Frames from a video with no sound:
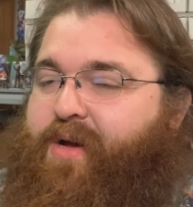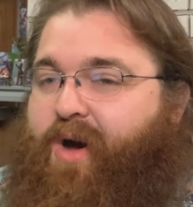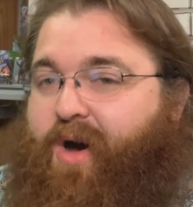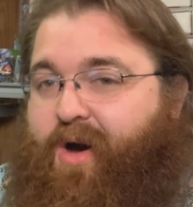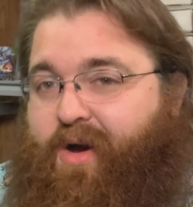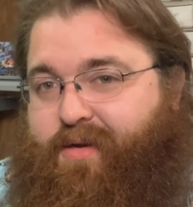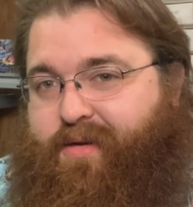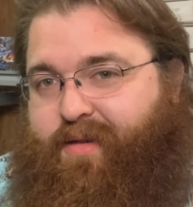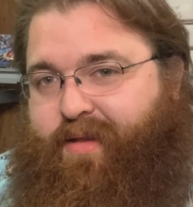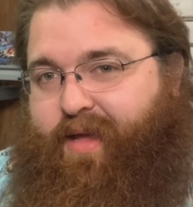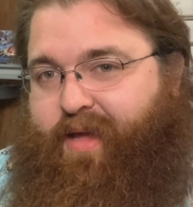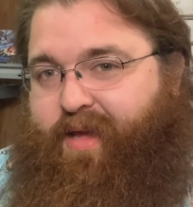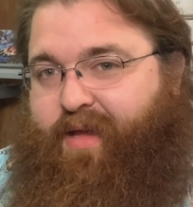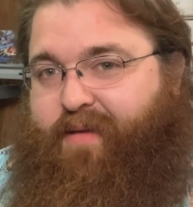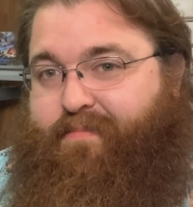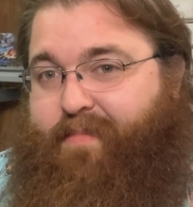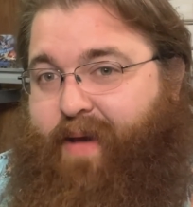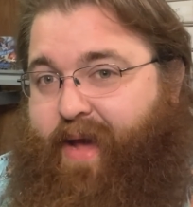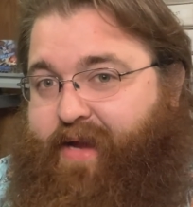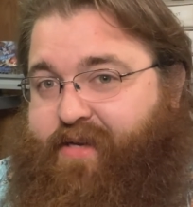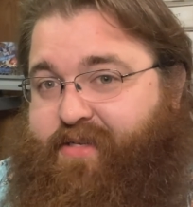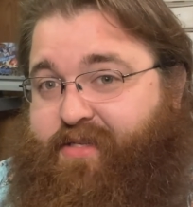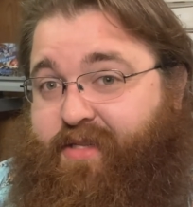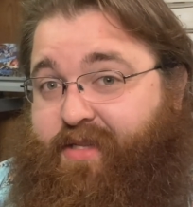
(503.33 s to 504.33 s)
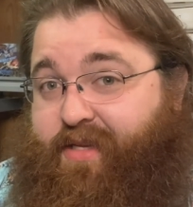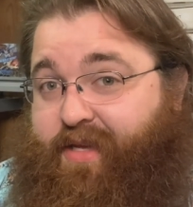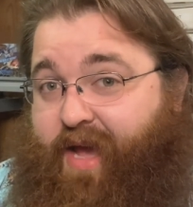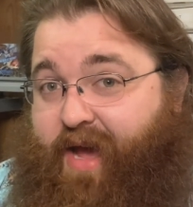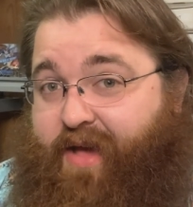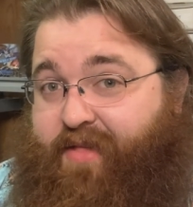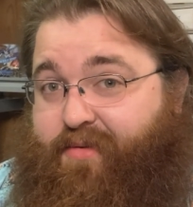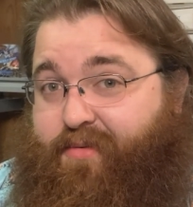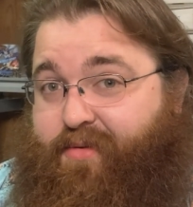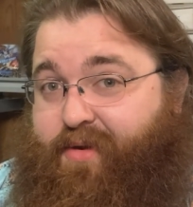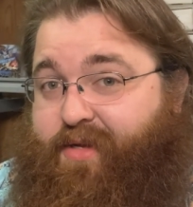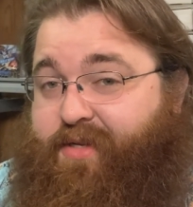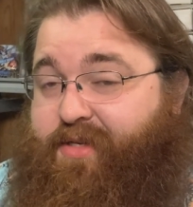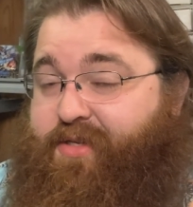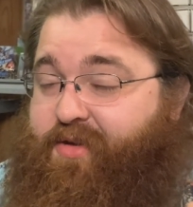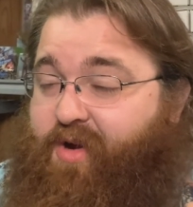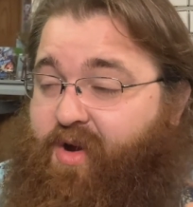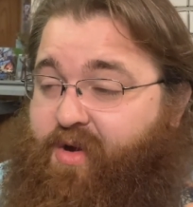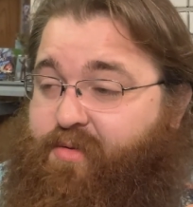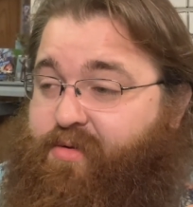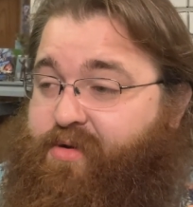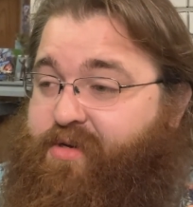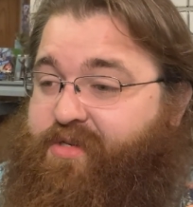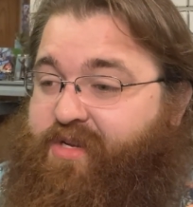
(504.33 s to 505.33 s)
unlike Magic the Gathering,
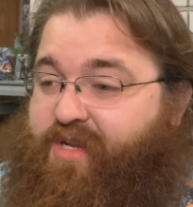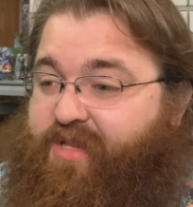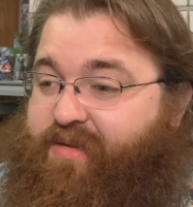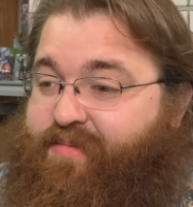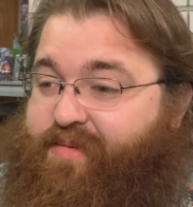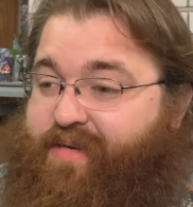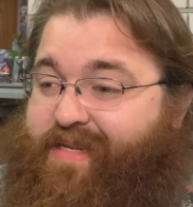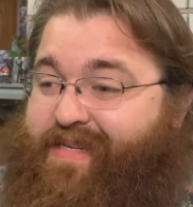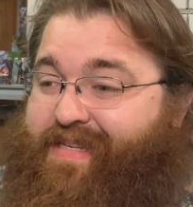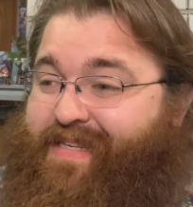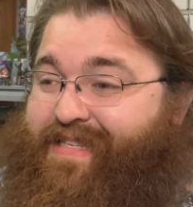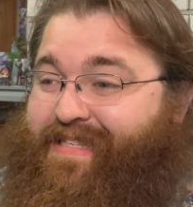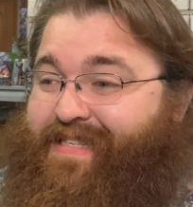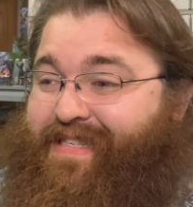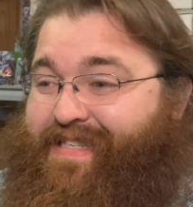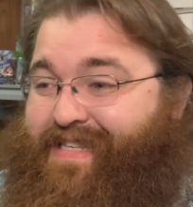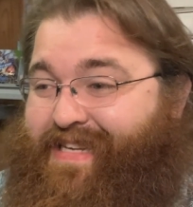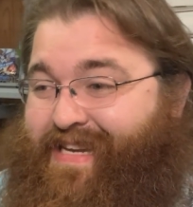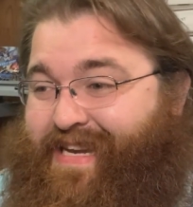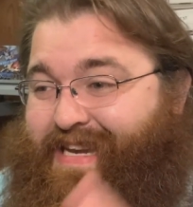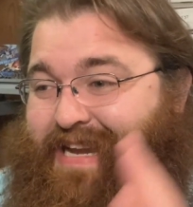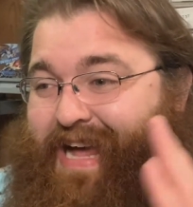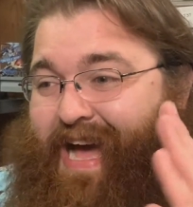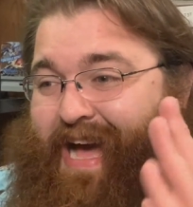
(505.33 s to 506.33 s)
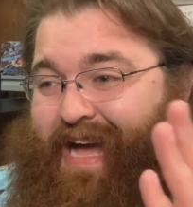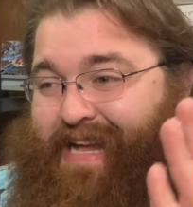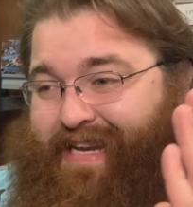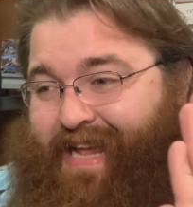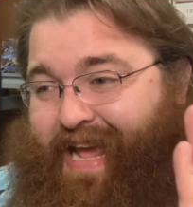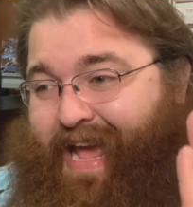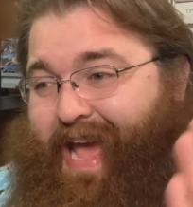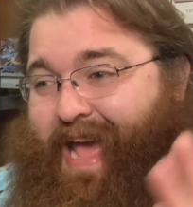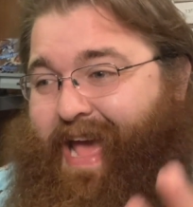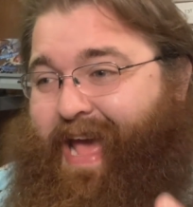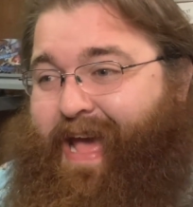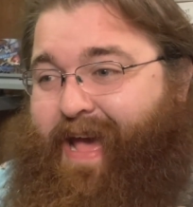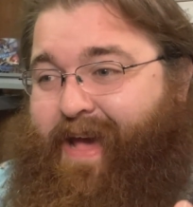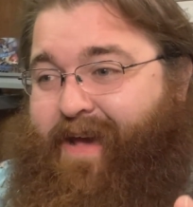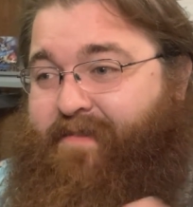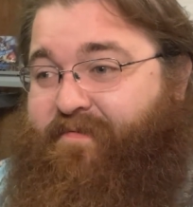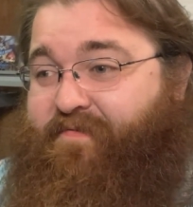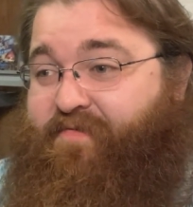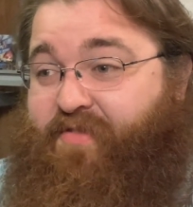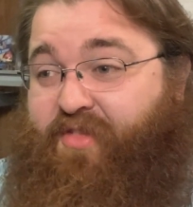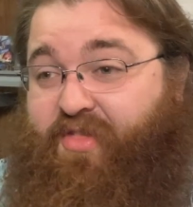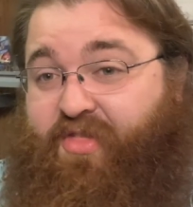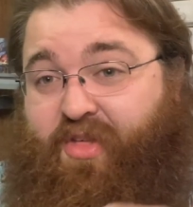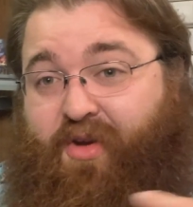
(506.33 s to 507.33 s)
Star Wars Unlimited does not
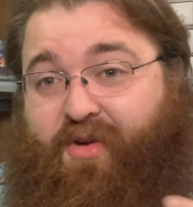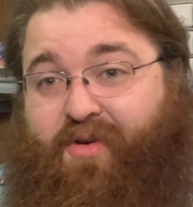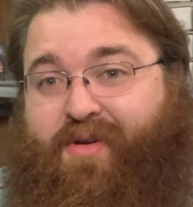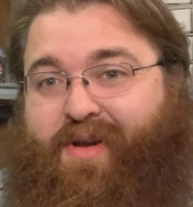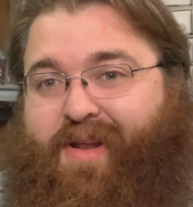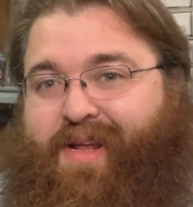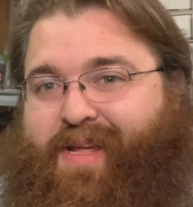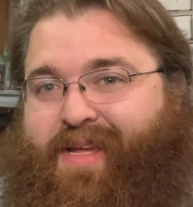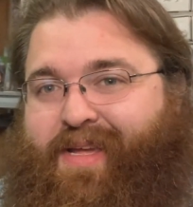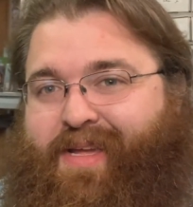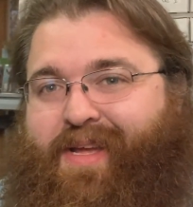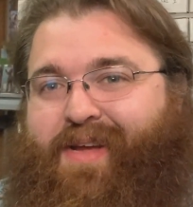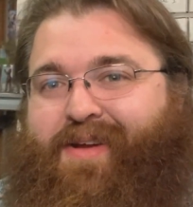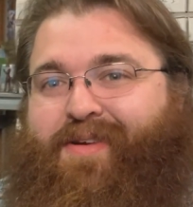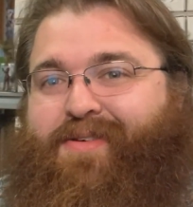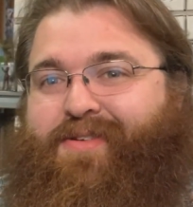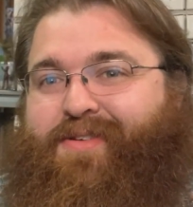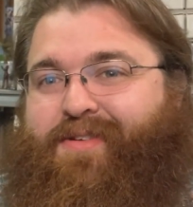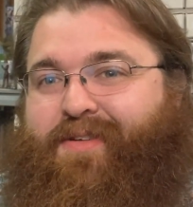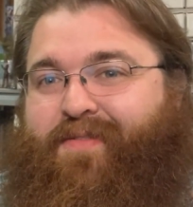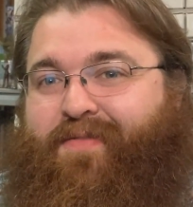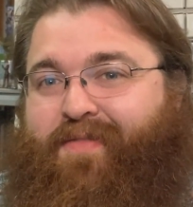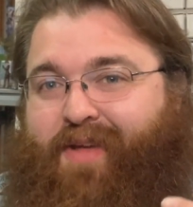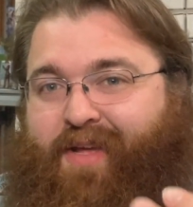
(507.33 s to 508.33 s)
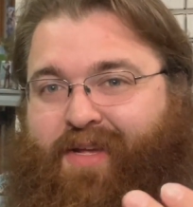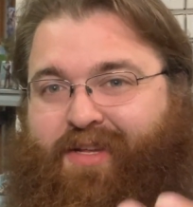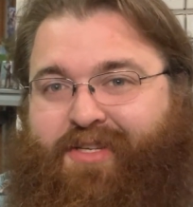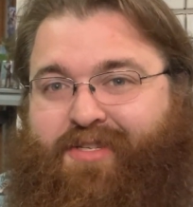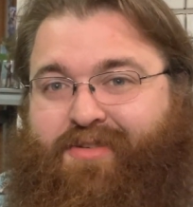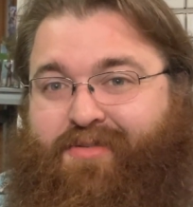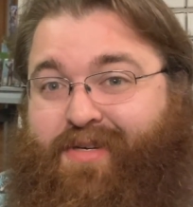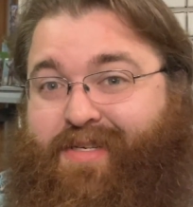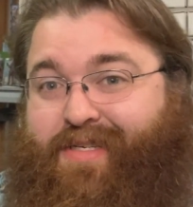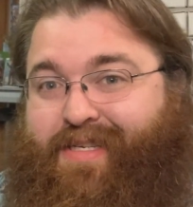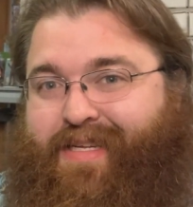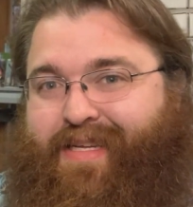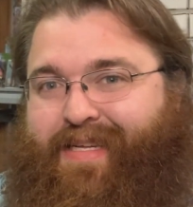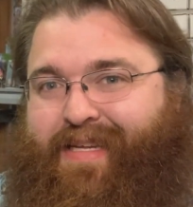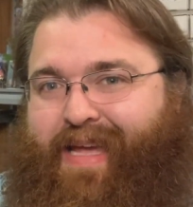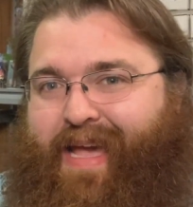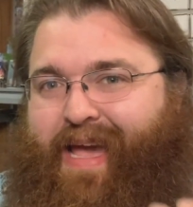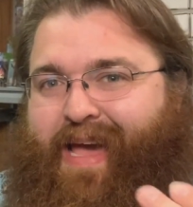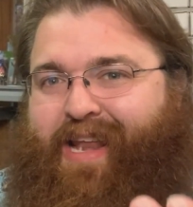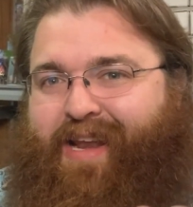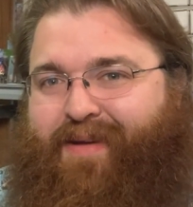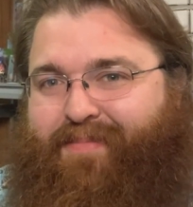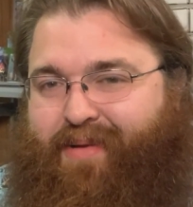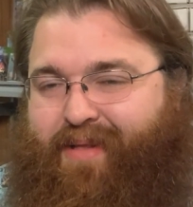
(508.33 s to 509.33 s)
have 30 years of history to
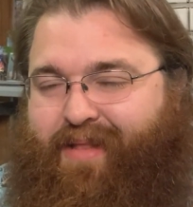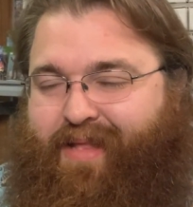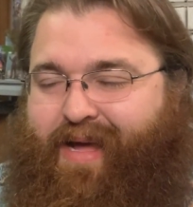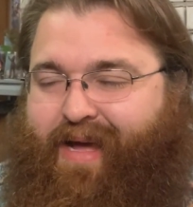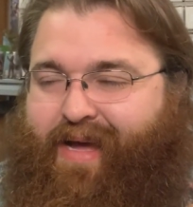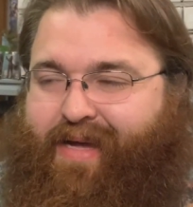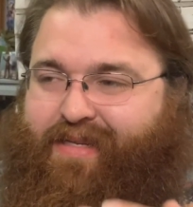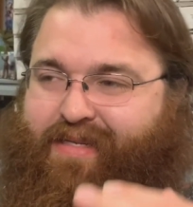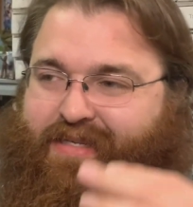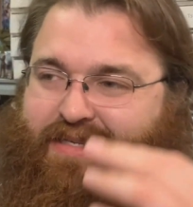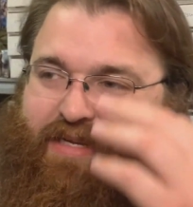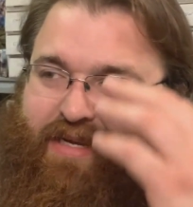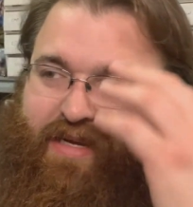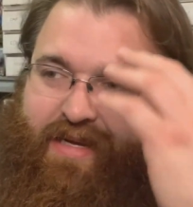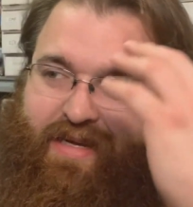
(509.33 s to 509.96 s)
cannibalize